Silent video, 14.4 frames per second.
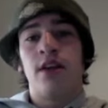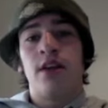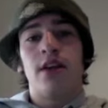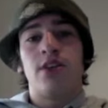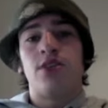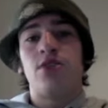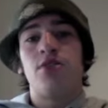
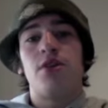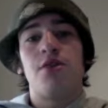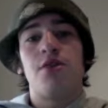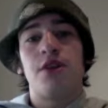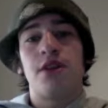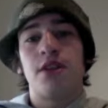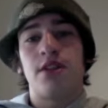It's too
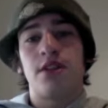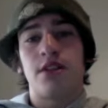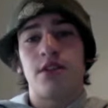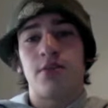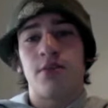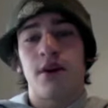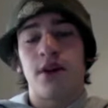unrealistic
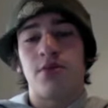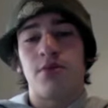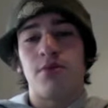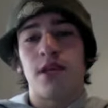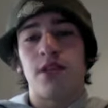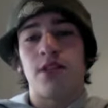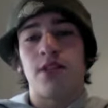to possibly
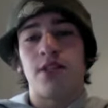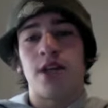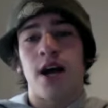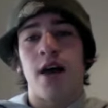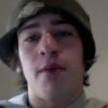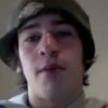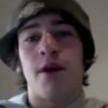make such a
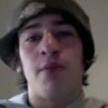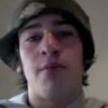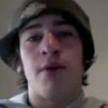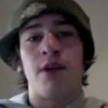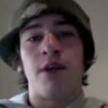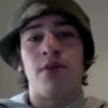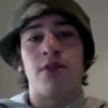high amount of
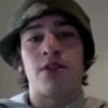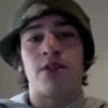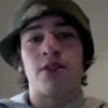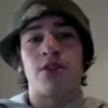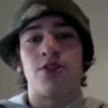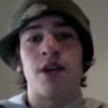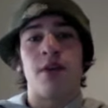money while
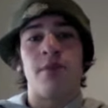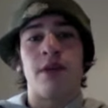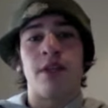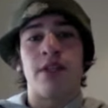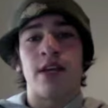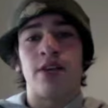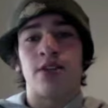still trying to
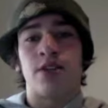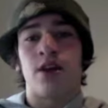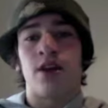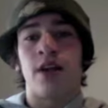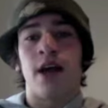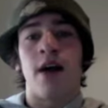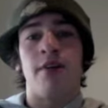maintain a
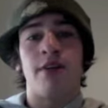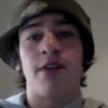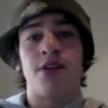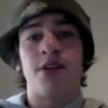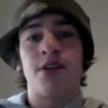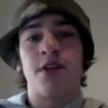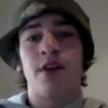solid
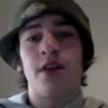average.